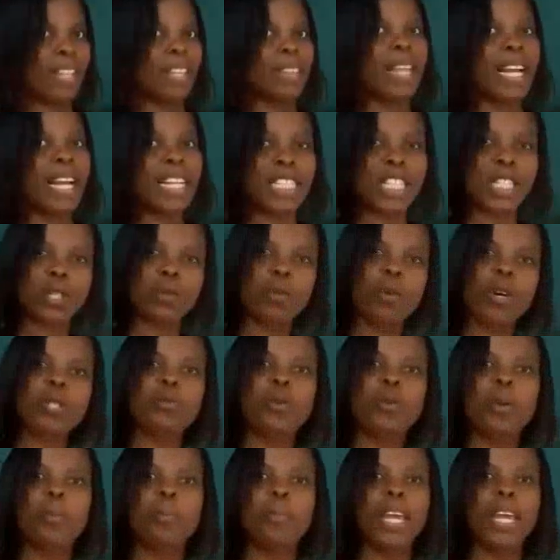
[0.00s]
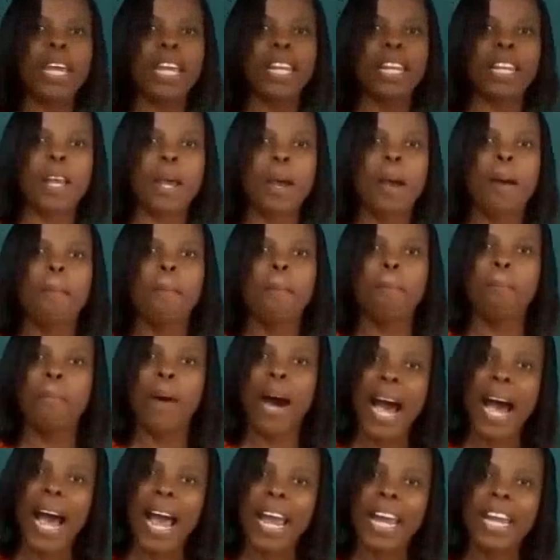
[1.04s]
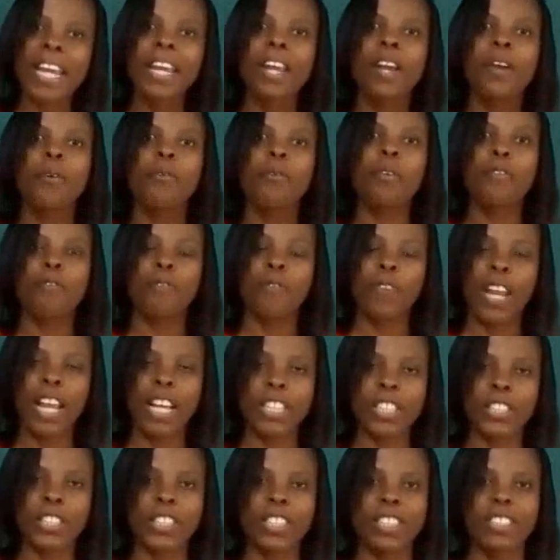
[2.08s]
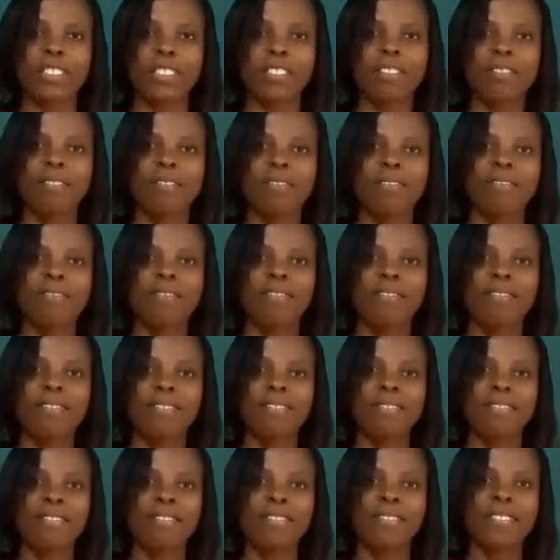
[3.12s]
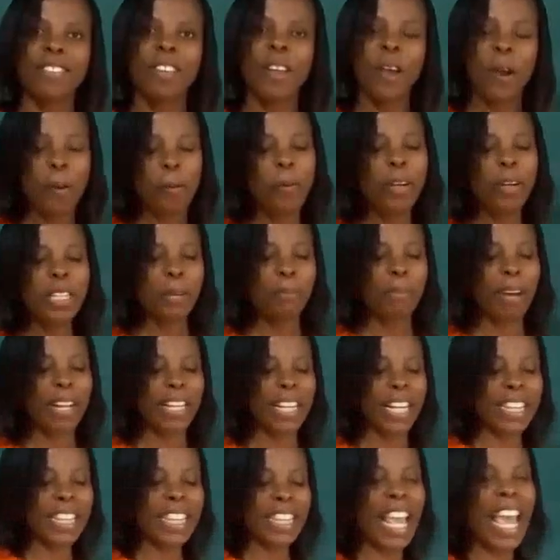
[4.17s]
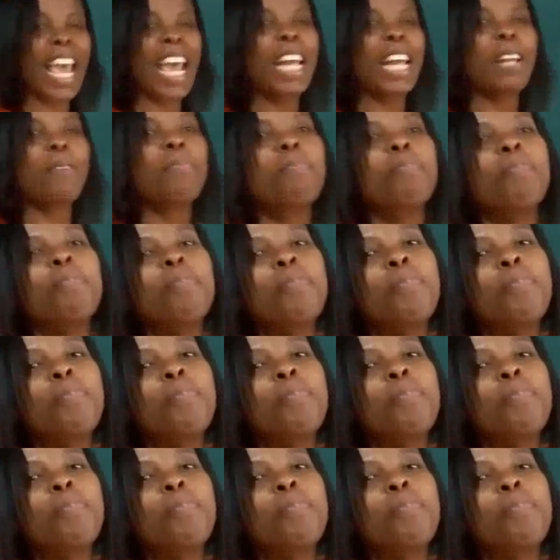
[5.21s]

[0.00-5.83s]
That is what we mean by reflection. What about the third